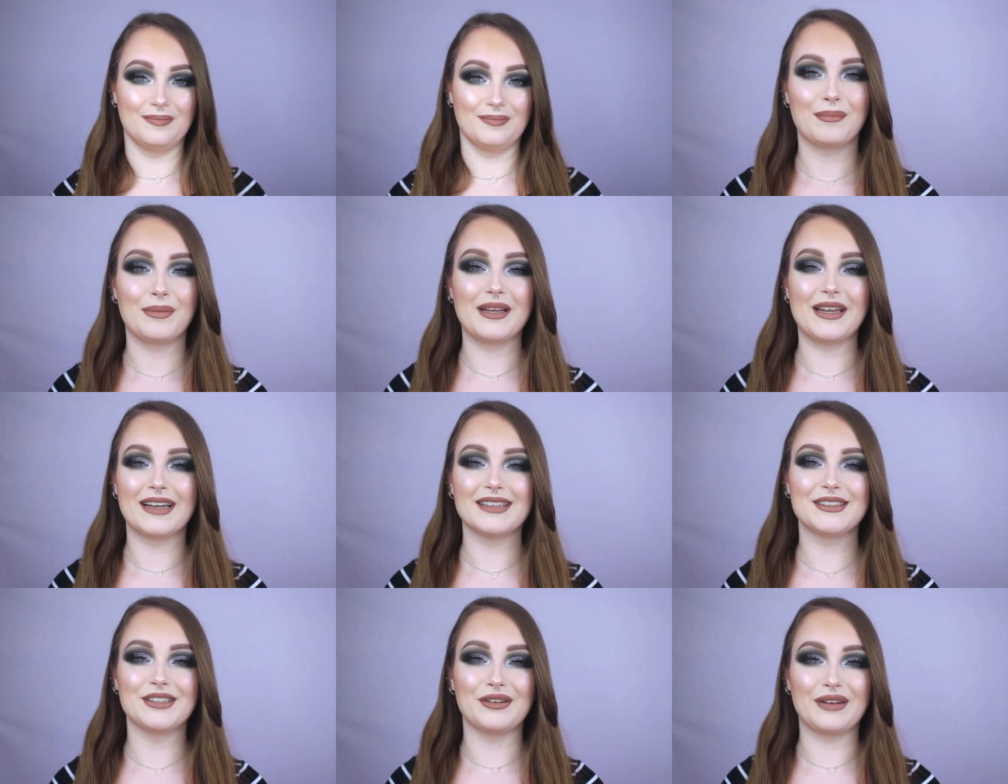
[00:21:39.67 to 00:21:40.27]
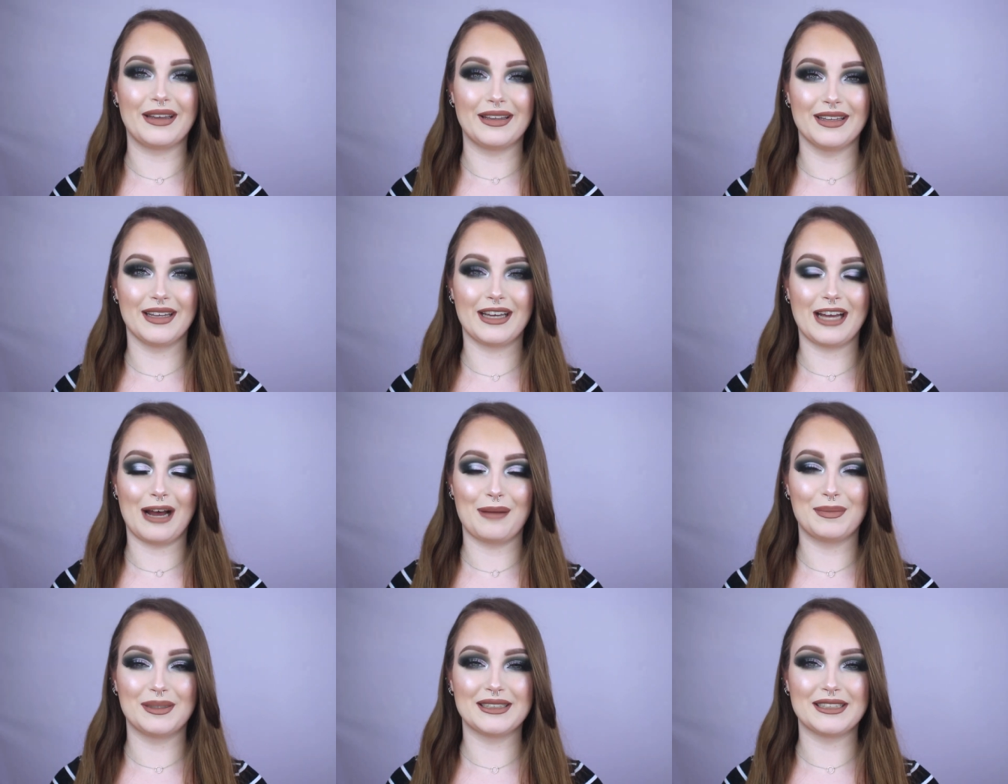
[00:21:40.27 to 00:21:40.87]
But yeah, so in the
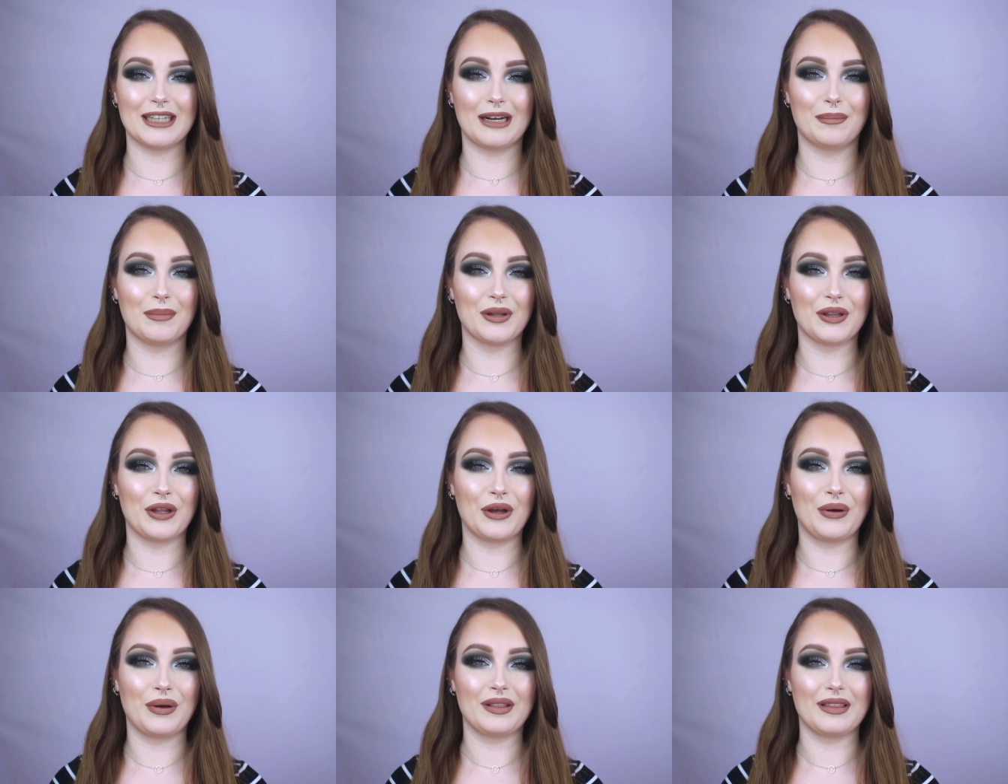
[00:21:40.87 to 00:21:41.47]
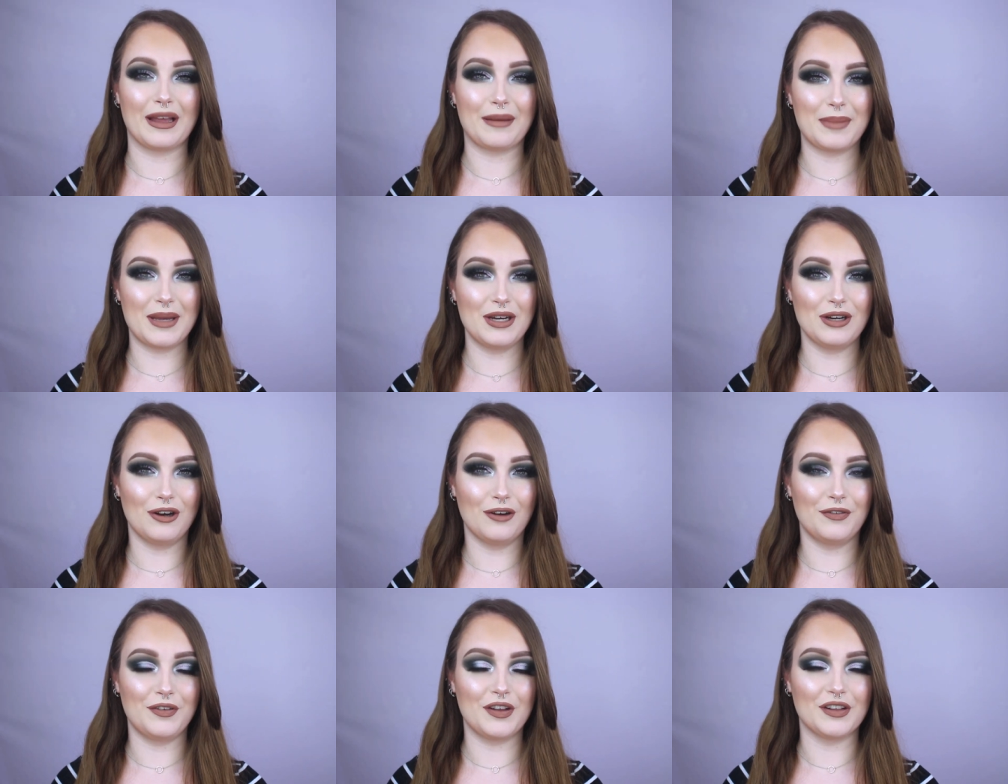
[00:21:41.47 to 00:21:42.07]
comments down below, let me
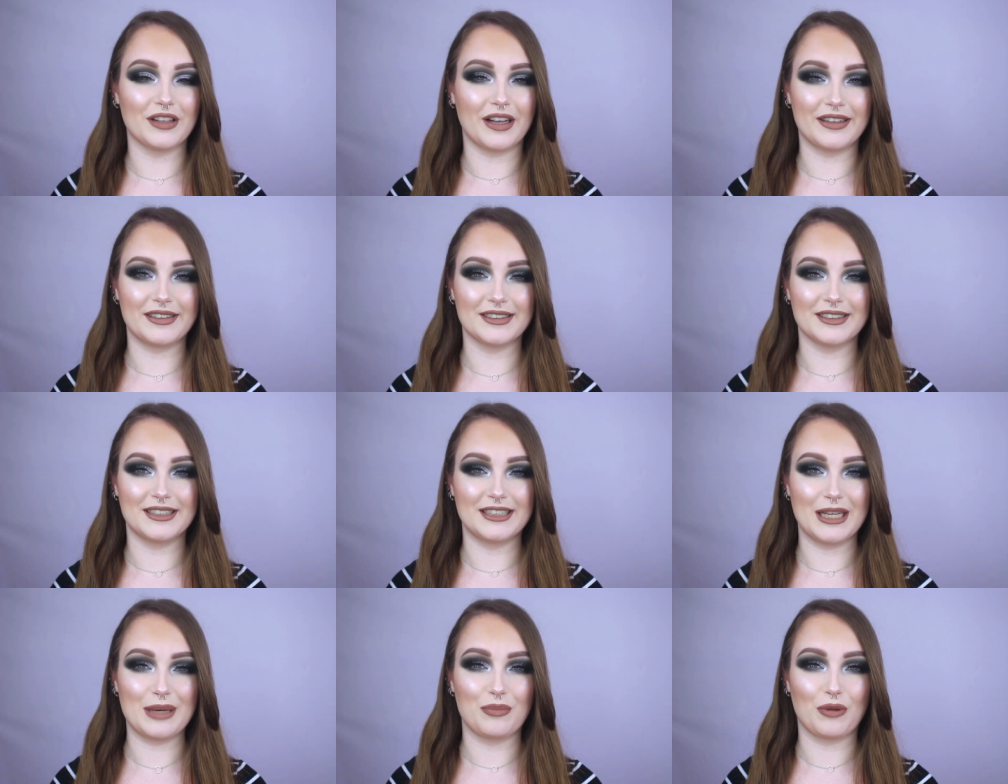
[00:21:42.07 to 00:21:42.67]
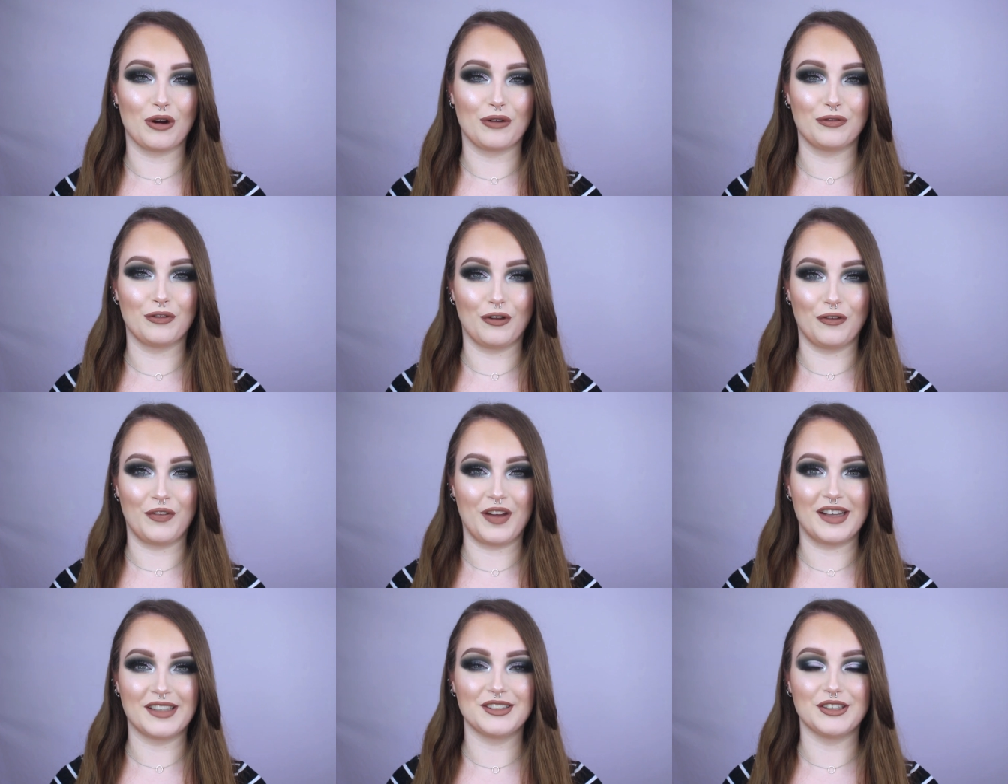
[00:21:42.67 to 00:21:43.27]
know if you'd like to see more
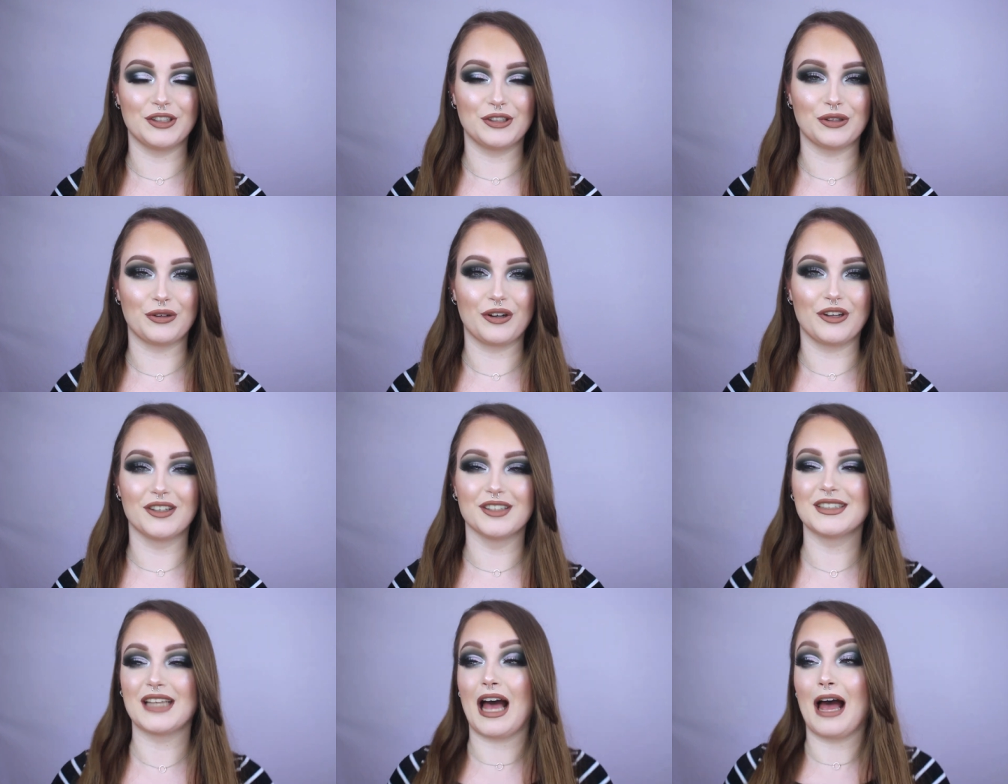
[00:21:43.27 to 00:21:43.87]
full face tutorials.